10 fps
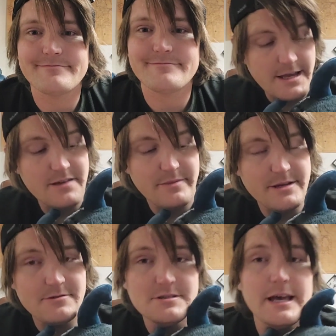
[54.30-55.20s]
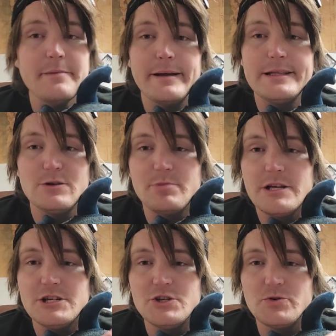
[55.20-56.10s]
Stag beetles, like my little
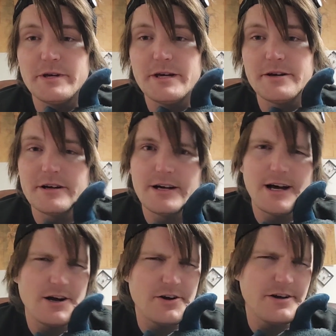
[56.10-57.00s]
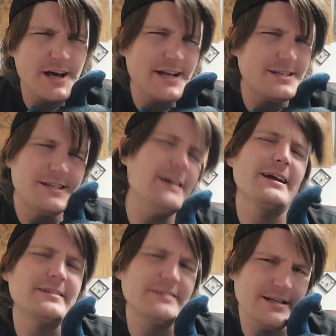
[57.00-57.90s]
plushie toy here, are not
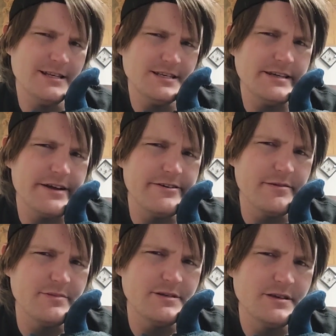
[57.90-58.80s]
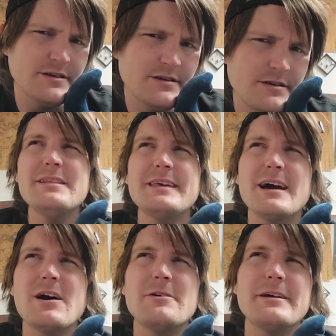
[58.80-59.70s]
technically scarabs, but they
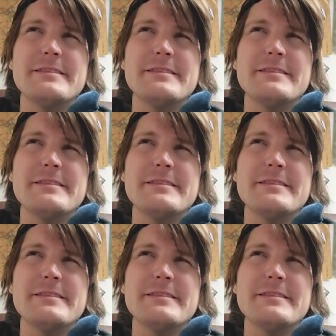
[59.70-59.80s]
are